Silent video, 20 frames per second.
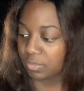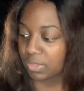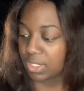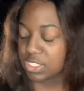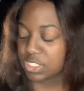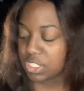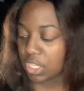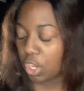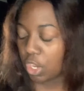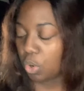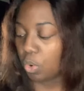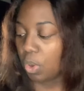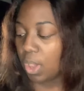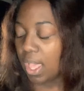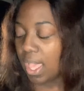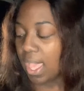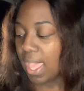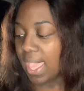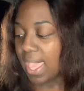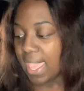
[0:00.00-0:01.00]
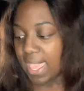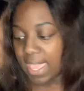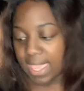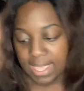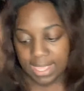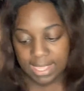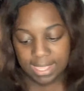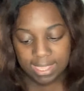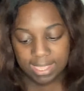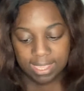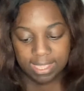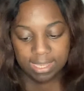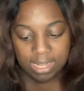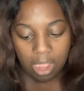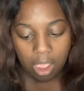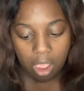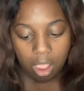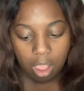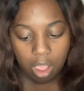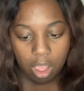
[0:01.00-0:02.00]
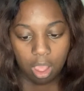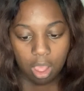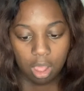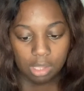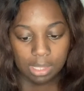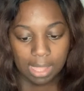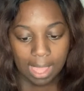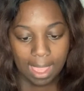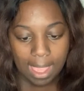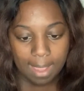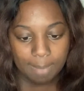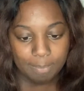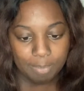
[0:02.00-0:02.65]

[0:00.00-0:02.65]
So, in all, I